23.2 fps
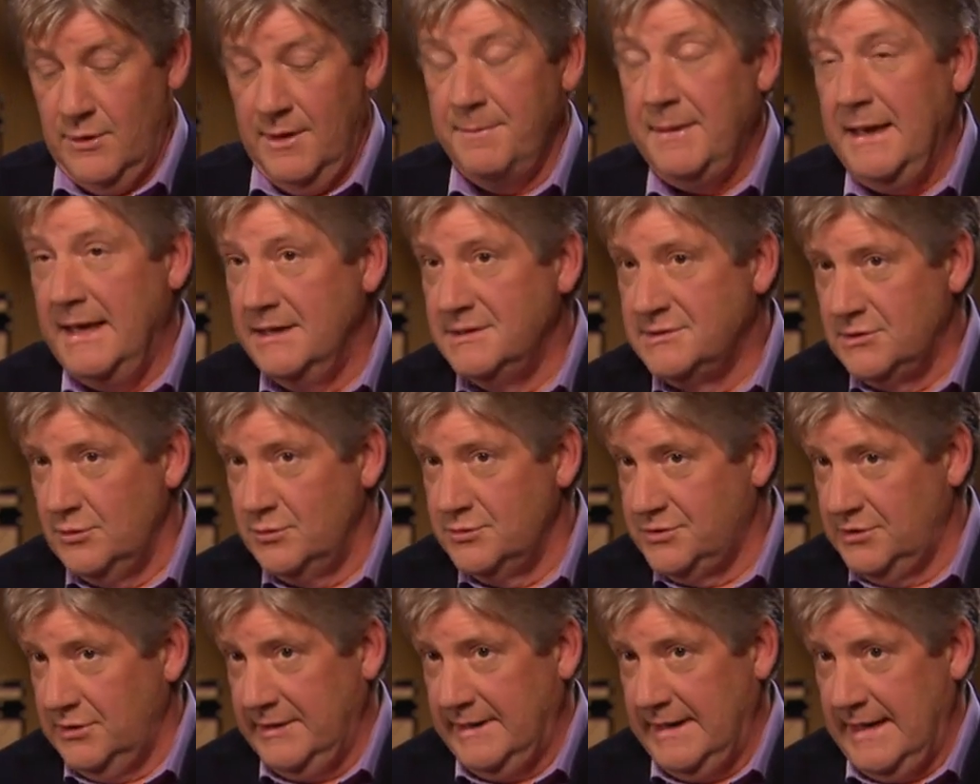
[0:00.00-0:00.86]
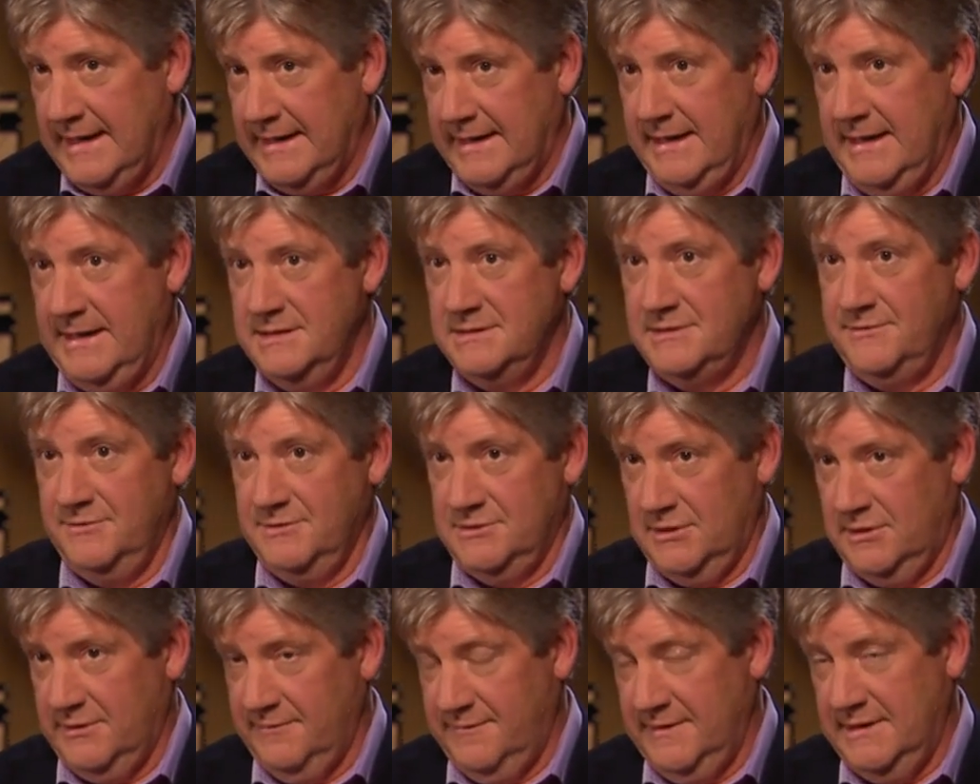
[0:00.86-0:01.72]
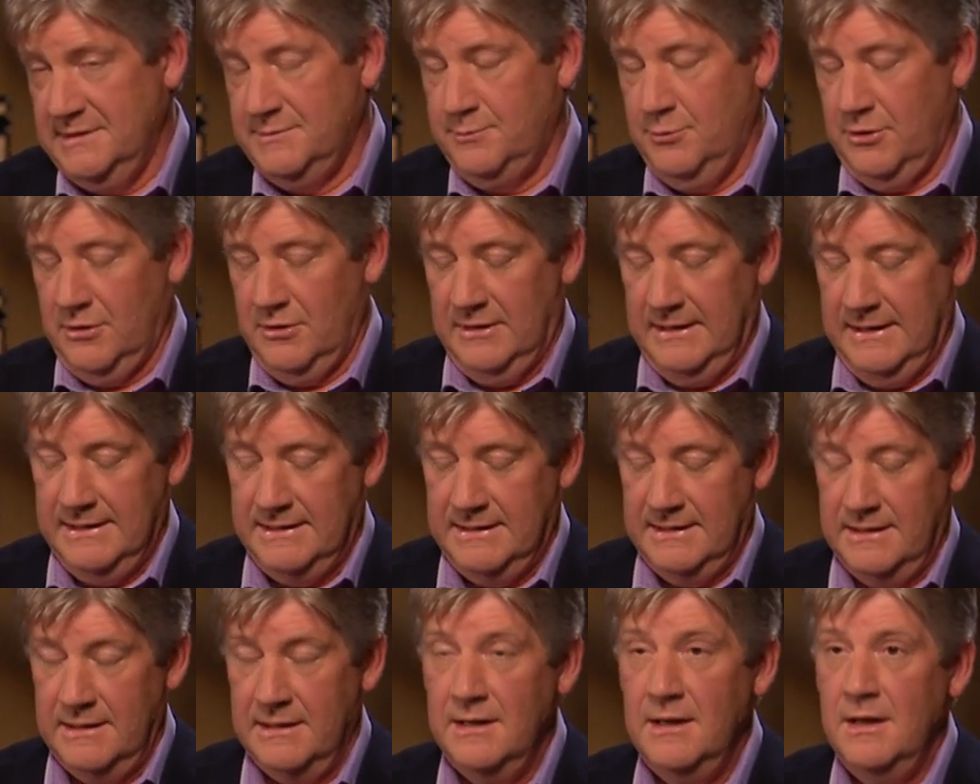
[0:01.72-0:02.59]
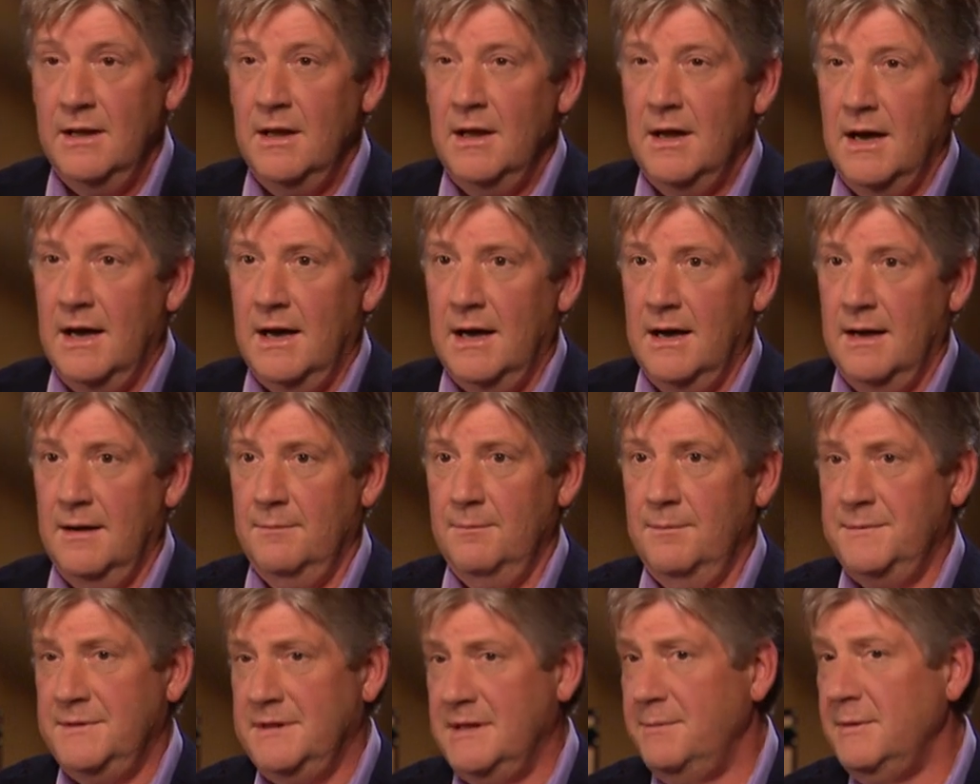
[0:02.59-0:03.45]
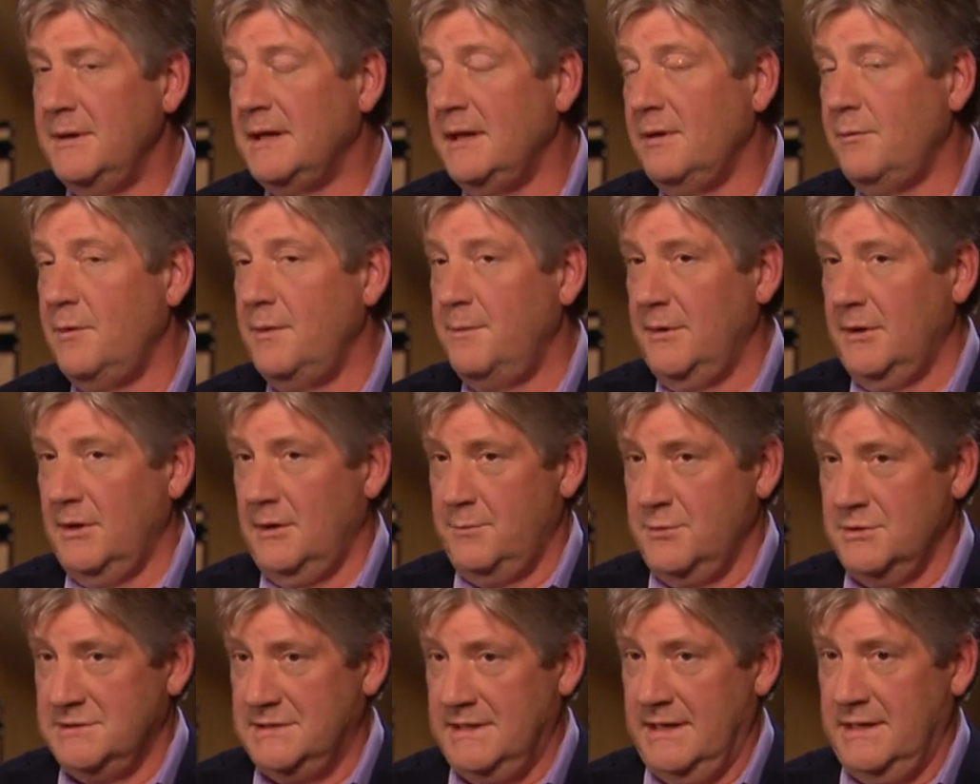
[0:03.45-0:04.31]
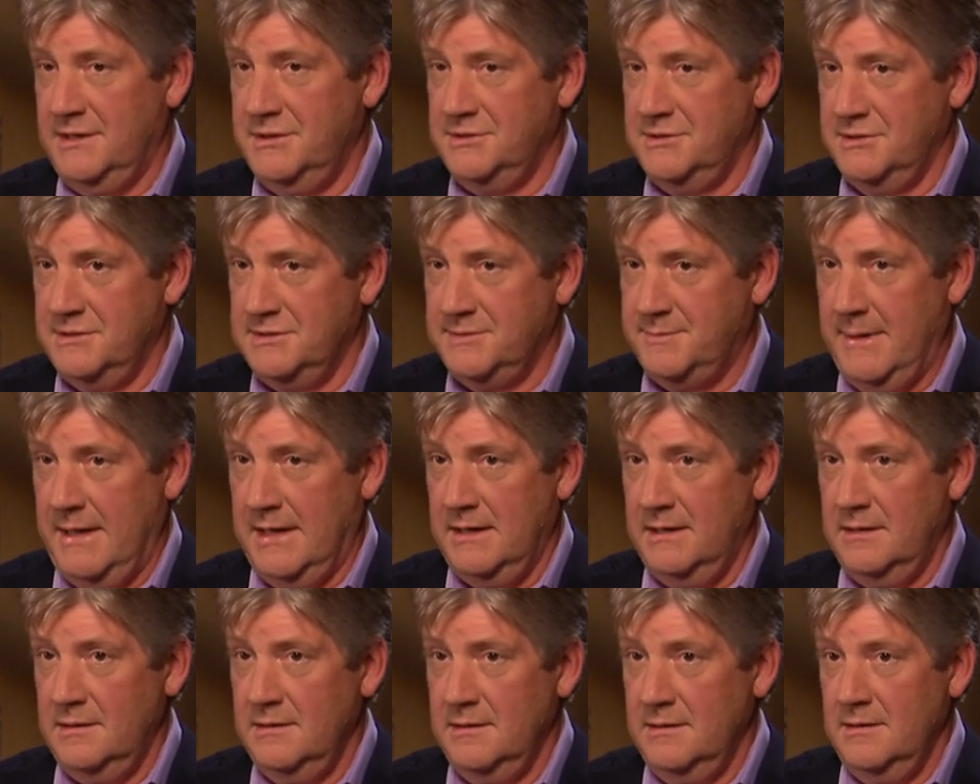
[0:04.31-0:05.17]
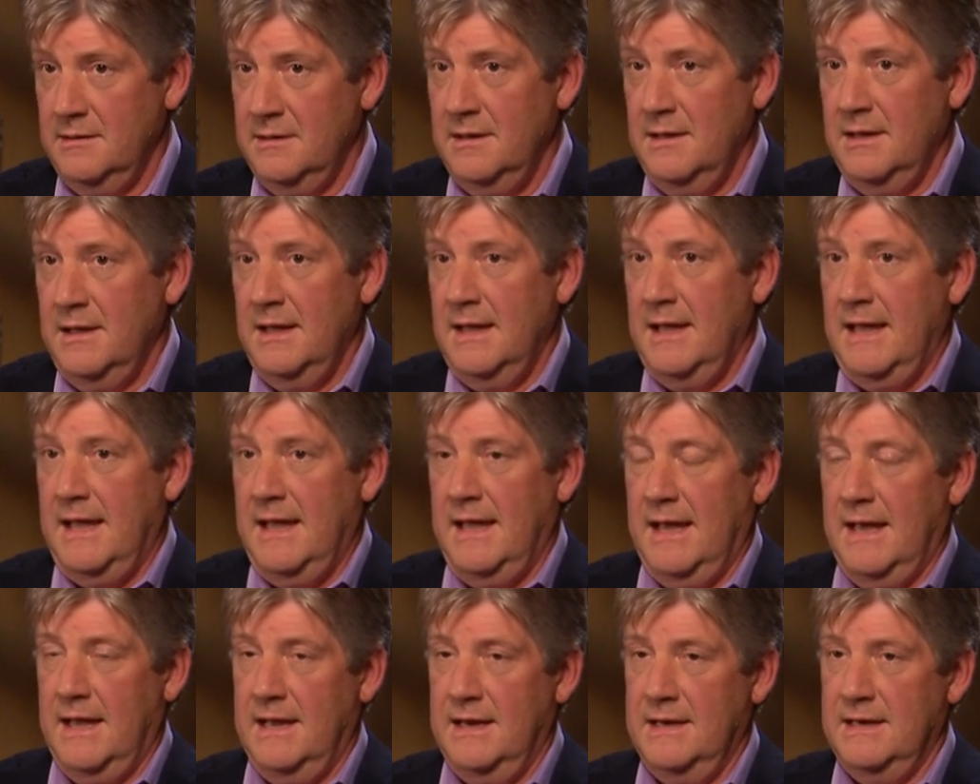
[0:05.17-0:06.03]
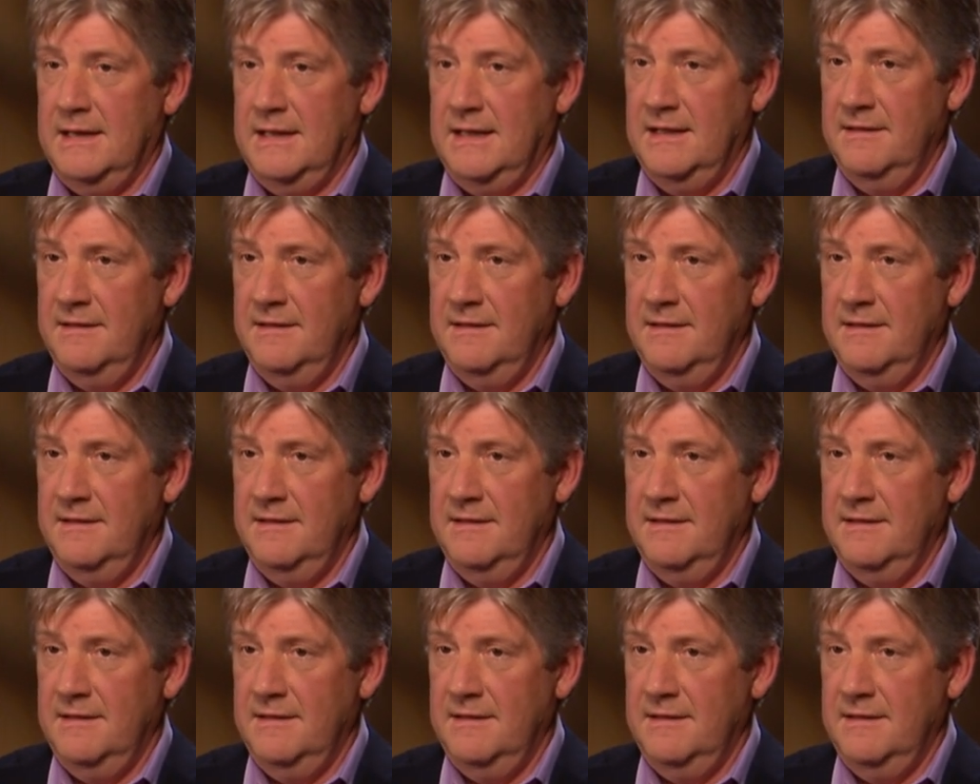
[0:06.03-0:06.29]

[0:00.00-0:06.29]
paid social in that case, if it's on Facebook or LinkedIn, typically we bill a percentage of the spend. And